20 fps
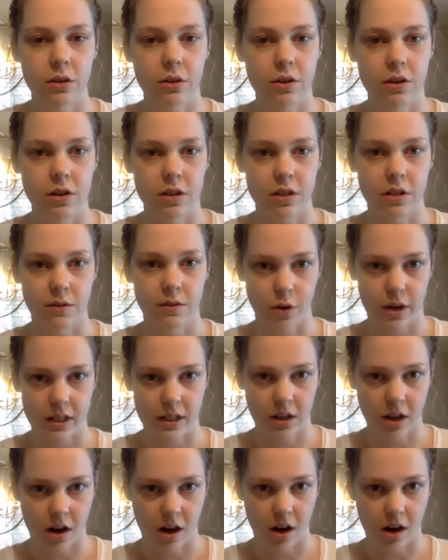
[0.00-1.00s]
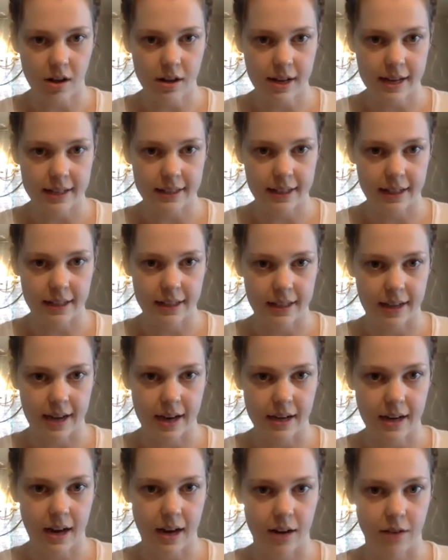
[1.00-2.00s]
there's the voice call, as I
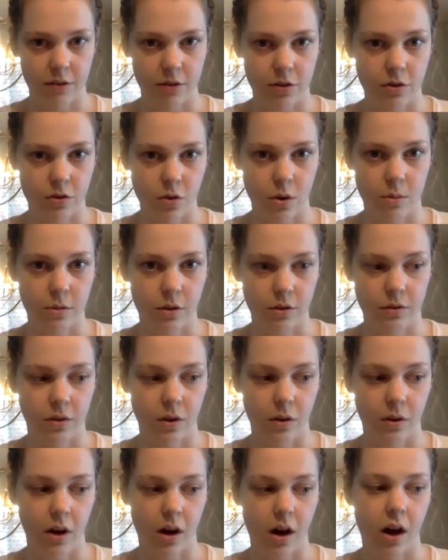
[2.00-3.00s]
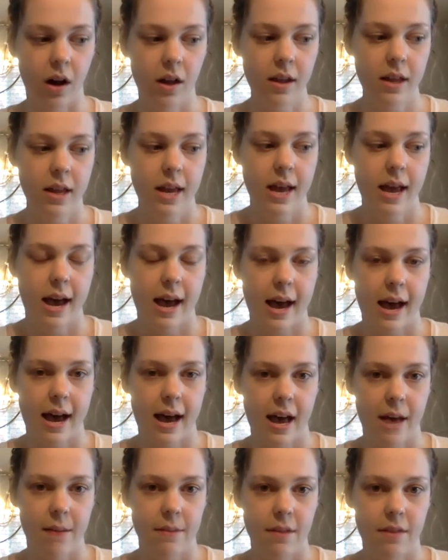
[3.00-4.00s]
said, kind of your normal phone call,
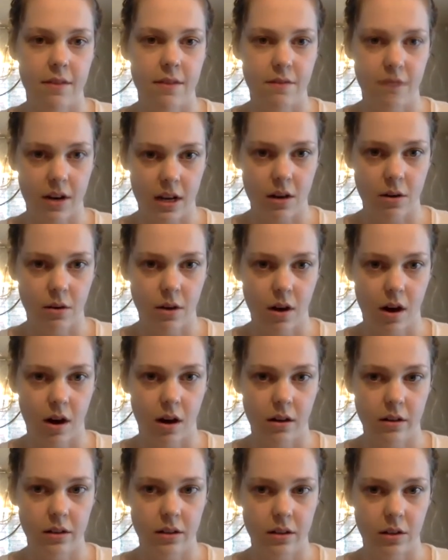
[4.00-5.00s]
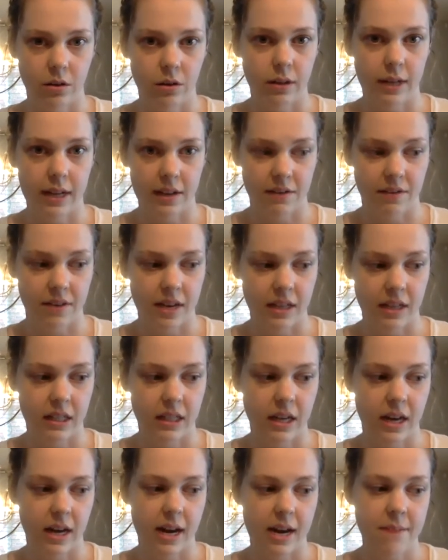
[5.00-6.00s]
the video call, so like
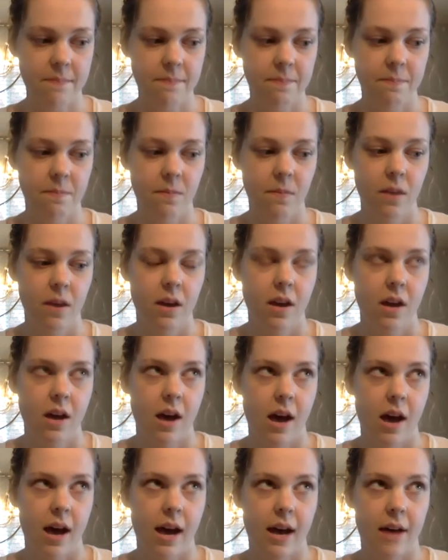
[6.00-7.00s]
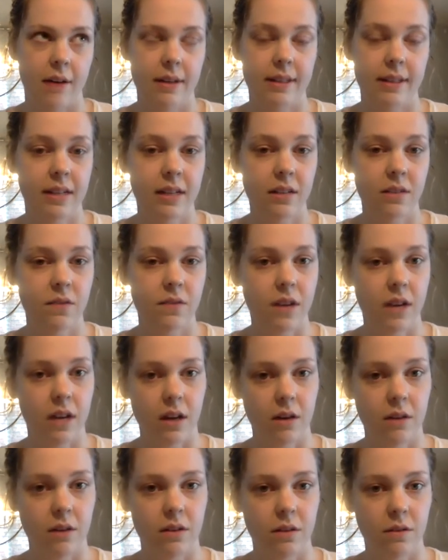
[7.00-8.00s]
FaceTime. It sends
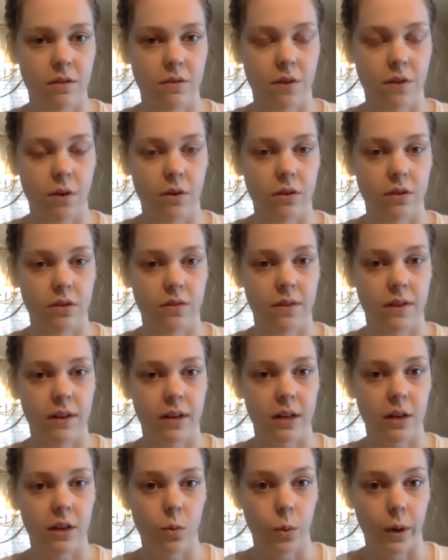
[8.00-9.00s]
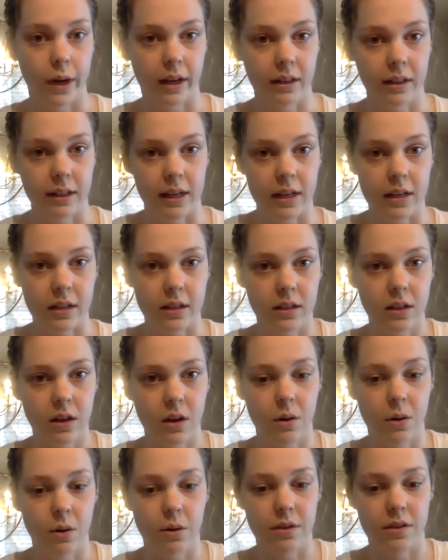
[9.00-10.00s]
videos and photos very quickly.
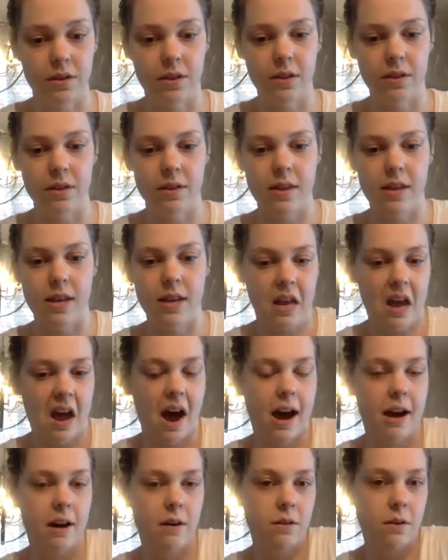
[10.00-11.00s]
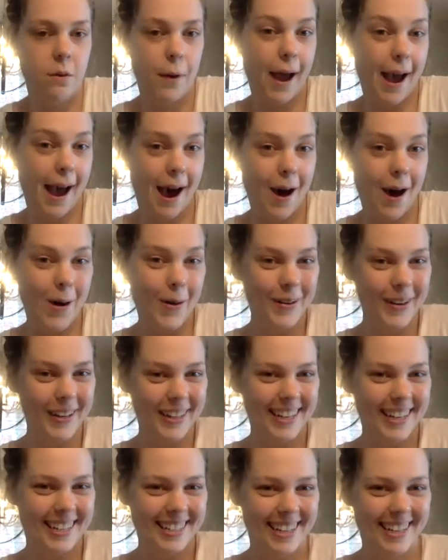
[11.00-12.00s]
So how
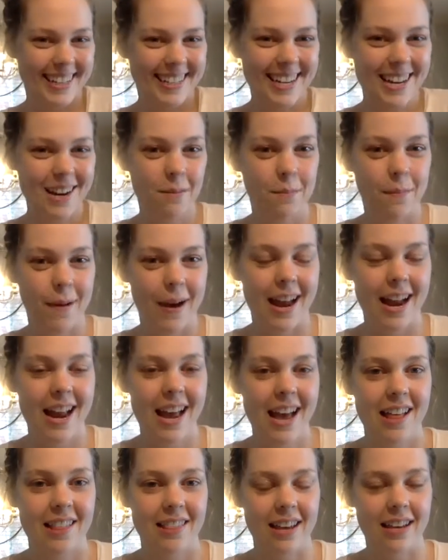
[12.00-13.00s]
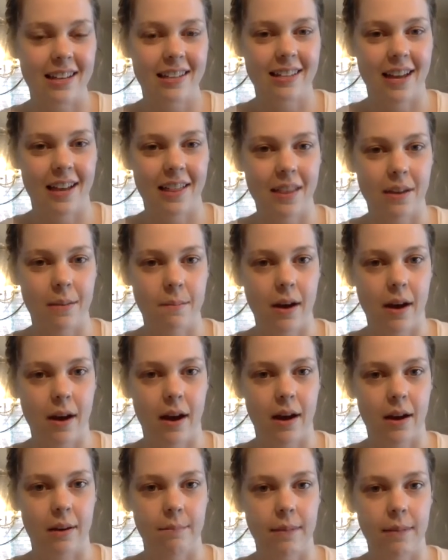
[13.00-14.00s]
it does it, but they send them
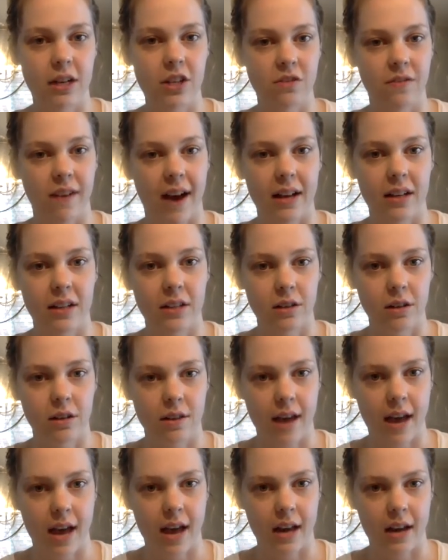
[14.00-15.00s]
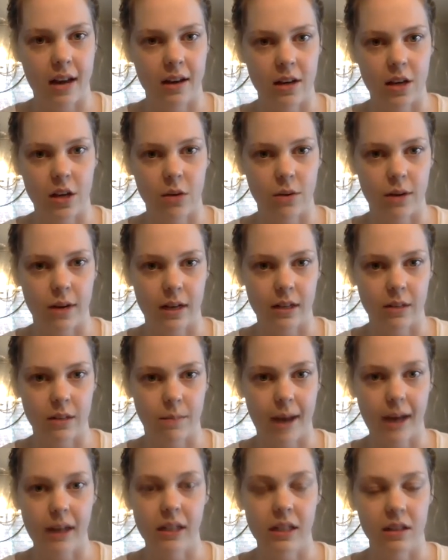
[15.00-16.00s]
much faster than you would
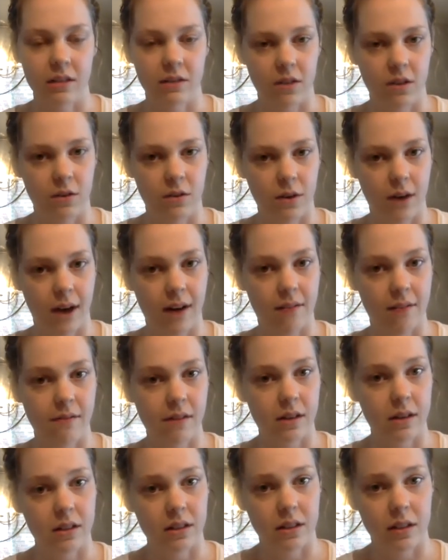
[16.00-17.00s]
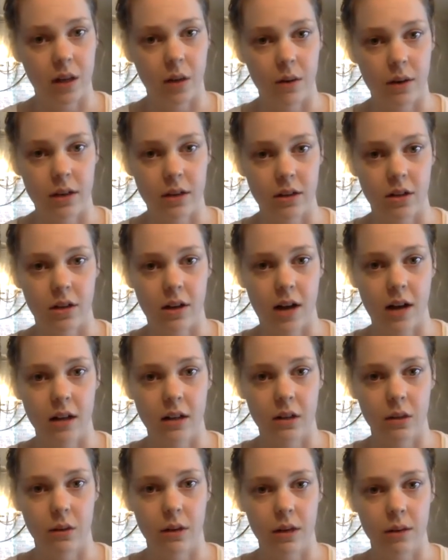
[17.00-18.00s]
expect, even if you have very slow internet.
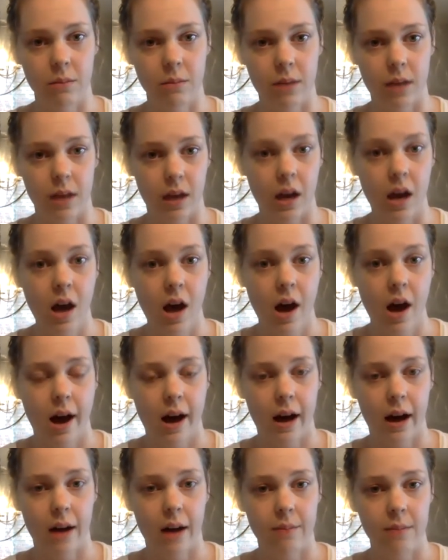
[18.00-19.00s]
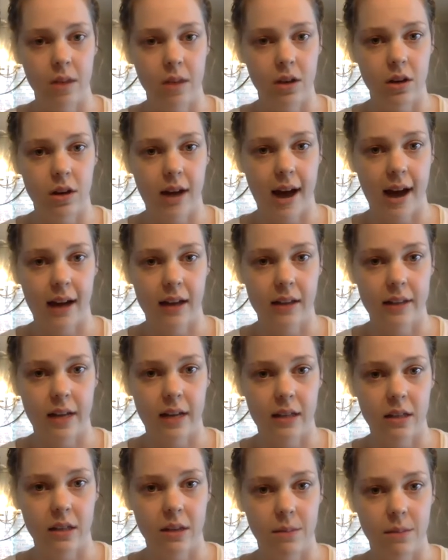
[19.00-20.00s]
So it can be good
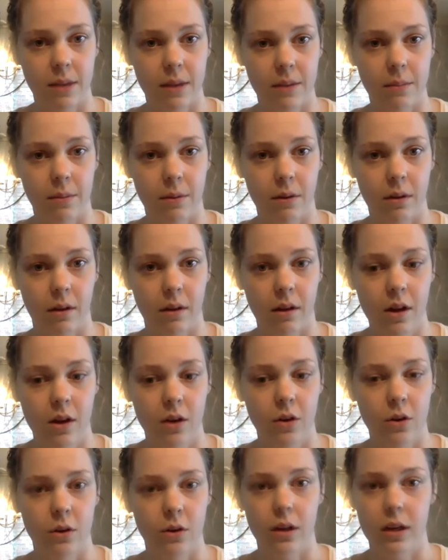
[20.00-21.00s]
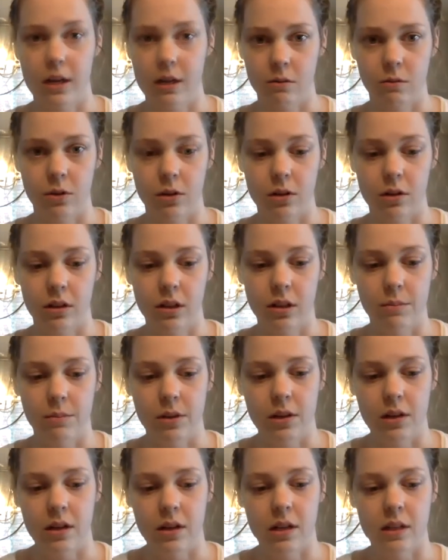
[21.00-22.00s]
access to people who are in rural
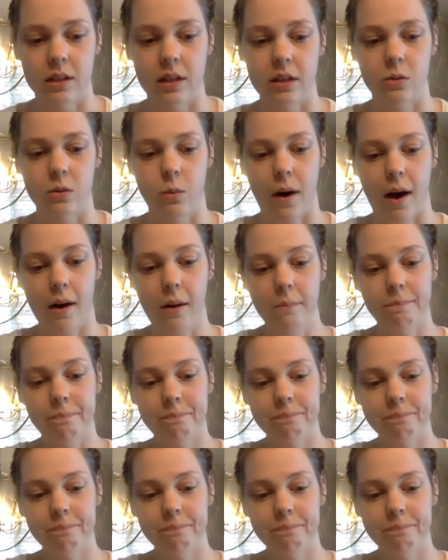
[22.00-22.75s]
communities as well.